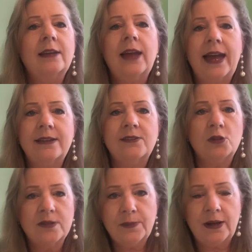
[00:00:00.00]
had its
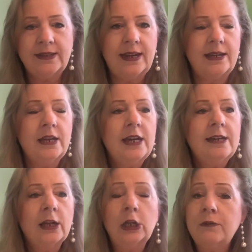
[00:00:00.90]
use by date.
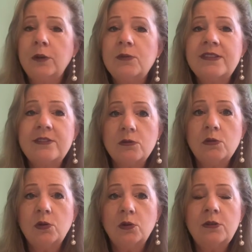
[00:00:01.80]
A lot of it was still
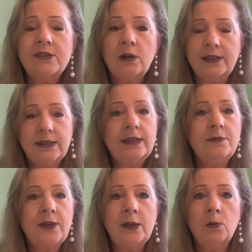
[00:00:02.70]
good, so I did
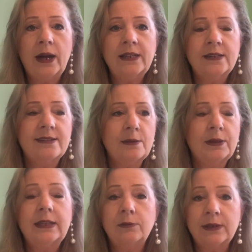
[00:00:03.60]
give that away to
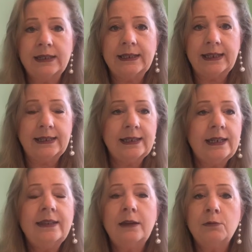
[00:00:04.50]
someone that really needed it,
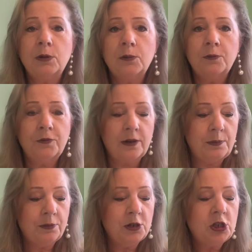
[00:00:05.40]
and they were very
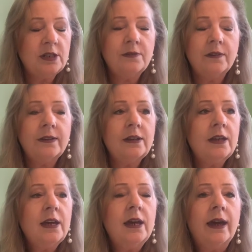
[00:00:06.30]
appreciative of it.
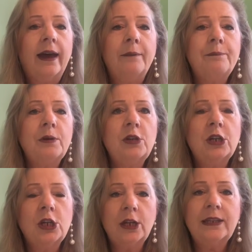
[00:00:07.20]
But you
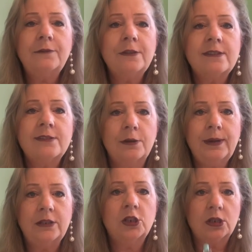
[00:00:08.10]
can only fit so
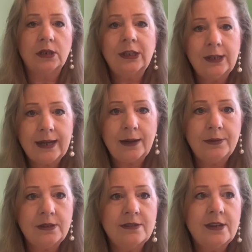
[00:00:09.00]
much in your
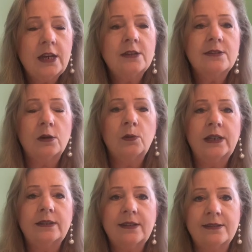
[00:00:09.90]
cupboards. So when
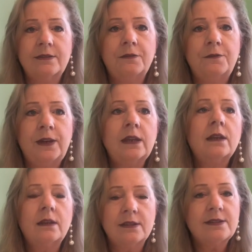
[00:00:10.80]
it doesn't fit,
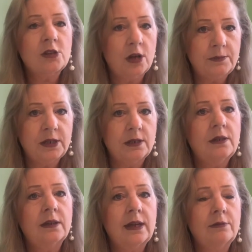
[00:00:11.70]
it's time to
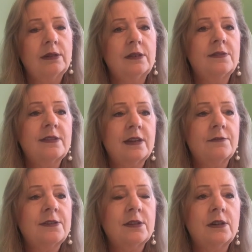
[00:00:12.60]
get rid of stuff.
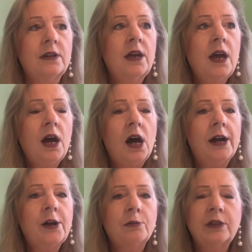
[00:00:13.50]
So I
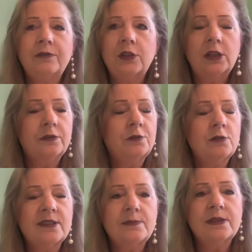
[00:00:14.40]
got rid of a lot of
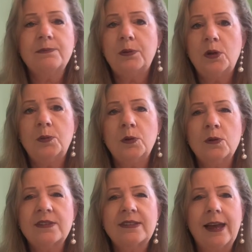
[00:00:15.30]
Christmas
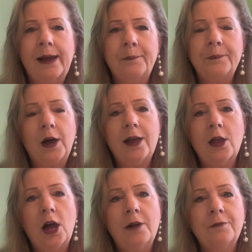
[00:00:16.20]
baubles.
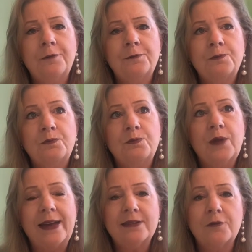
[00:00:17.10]

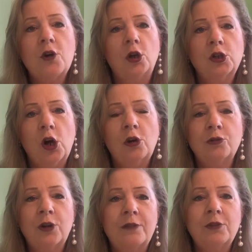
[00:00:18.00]
As I've gotten
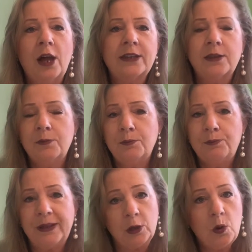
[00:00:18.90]
older, I've liked the
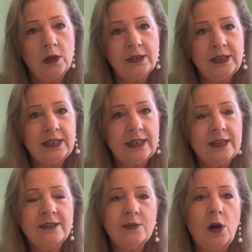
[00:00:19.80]
better quality
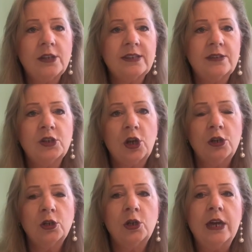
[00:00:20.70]
things, so I tend to go
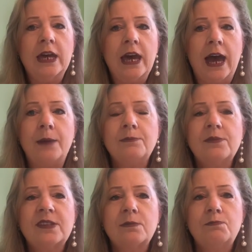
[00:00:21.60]
to
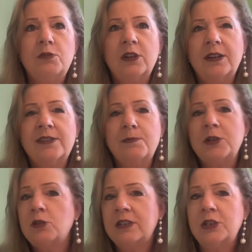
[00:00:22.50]

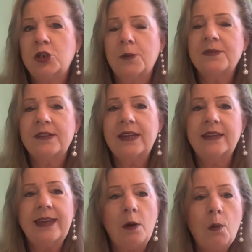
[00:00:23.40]
specialty shops and
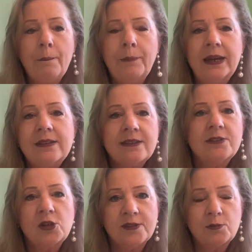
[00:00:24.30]
get that one piece
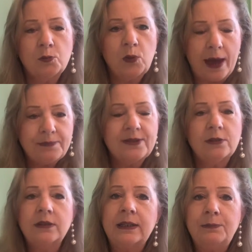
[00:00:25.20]
that's just
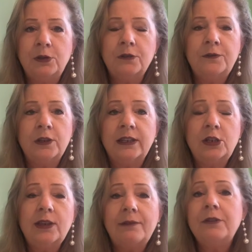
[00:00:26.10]
absolutely beautiful, and
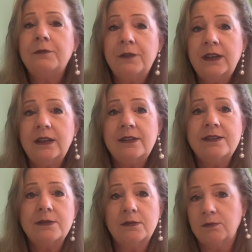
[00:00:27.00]
you love it for
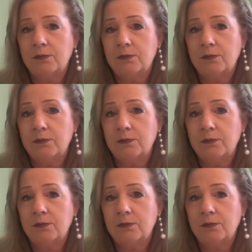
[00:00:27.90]
years